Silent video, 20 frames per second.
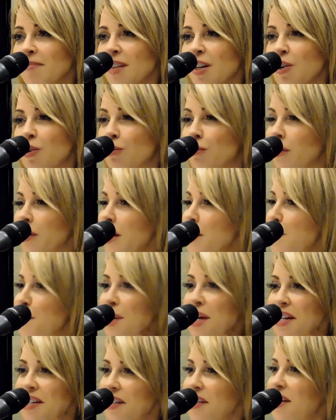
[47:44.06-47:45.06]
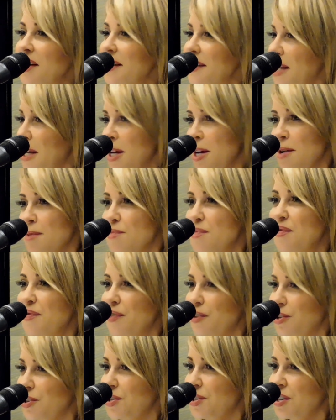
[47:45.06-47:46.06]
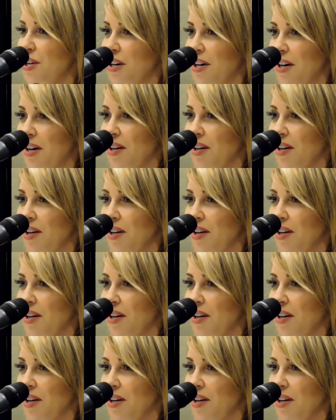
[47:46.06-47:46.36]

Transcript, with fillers: Creepiest is him, for sure.